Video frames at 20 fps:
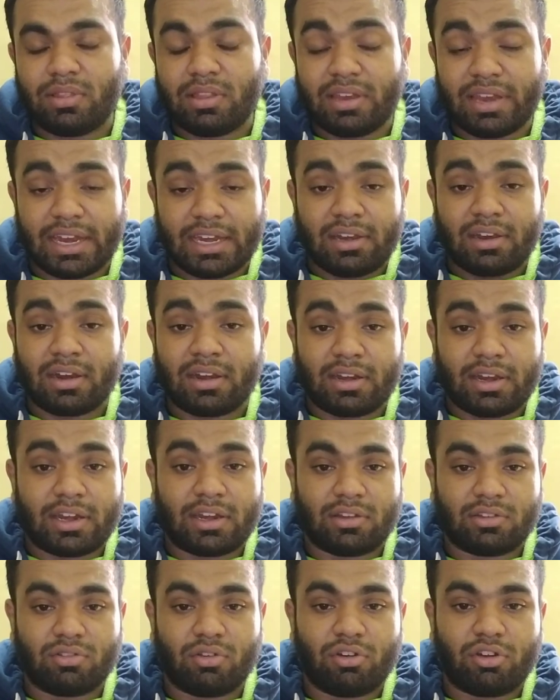The net run rate
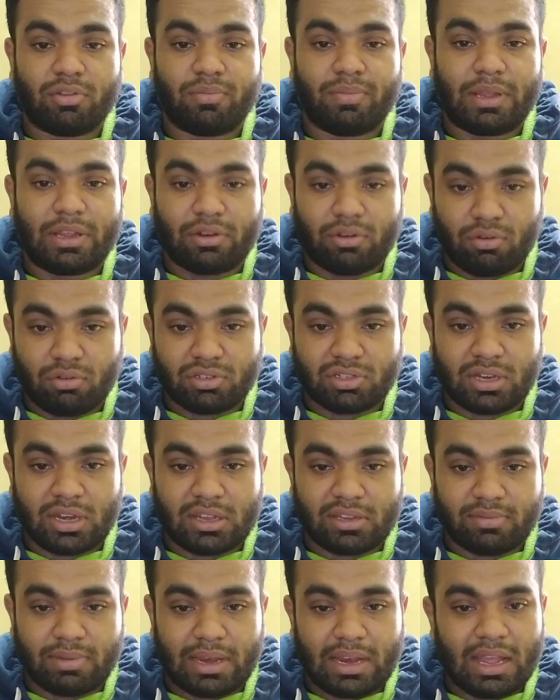is going to be crucial
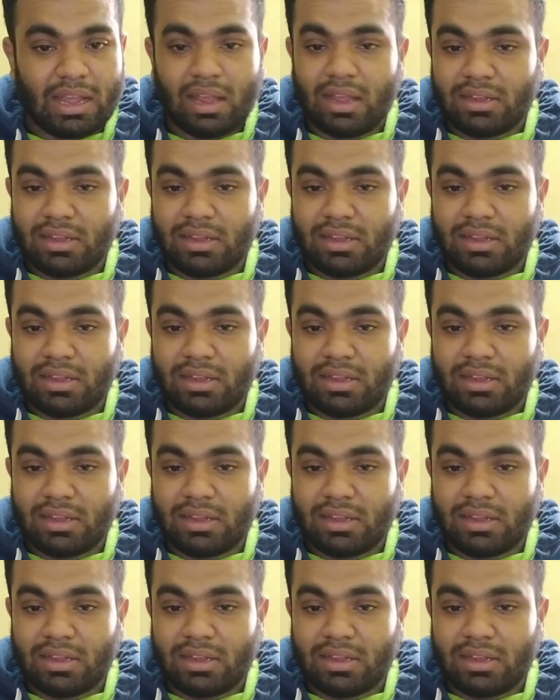as well.